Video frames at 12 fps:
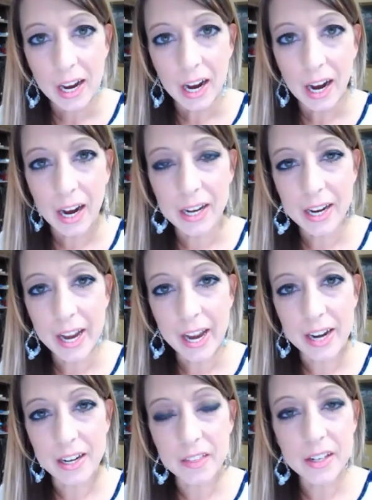
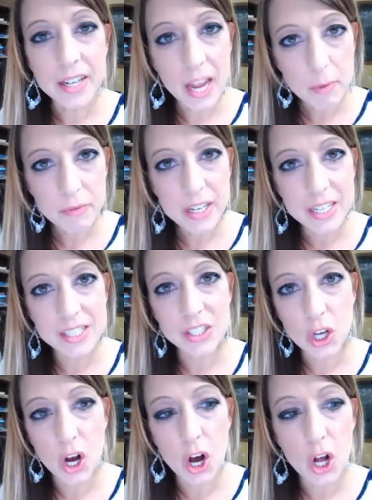And the name of it is
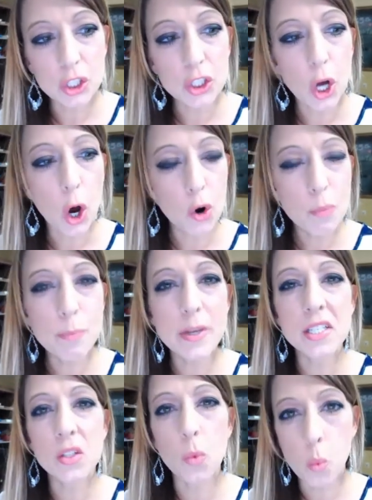called
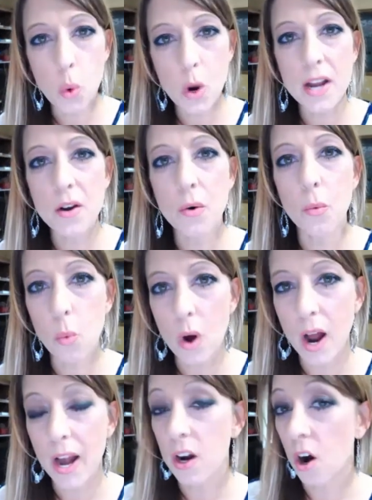Opus One Wine.